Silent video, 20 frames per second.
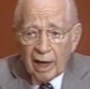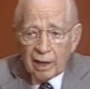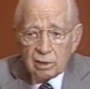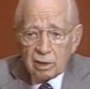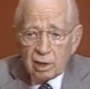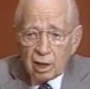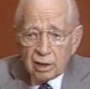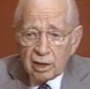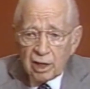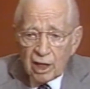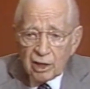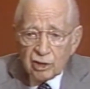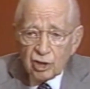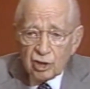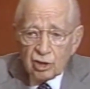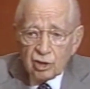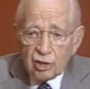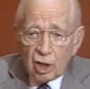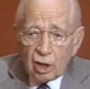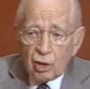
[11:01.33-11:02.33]
And
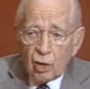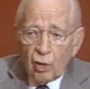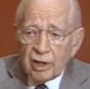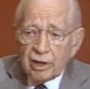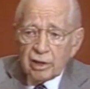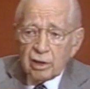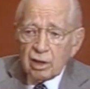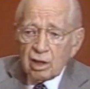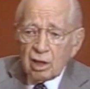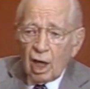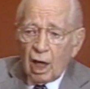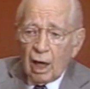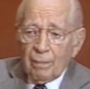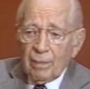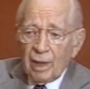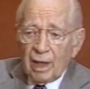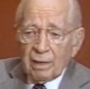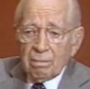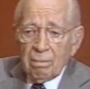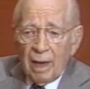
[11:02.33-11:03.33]
conditions are going to
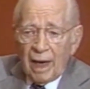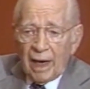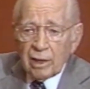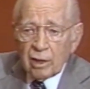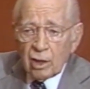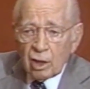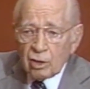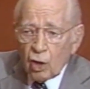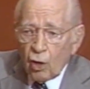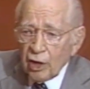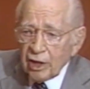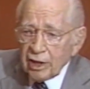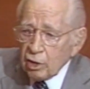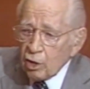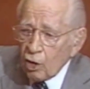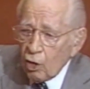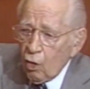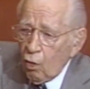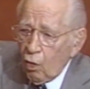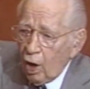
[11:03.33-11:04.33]
come, and men are going
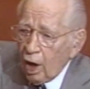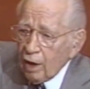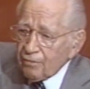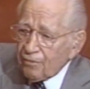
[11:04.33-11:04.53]
to go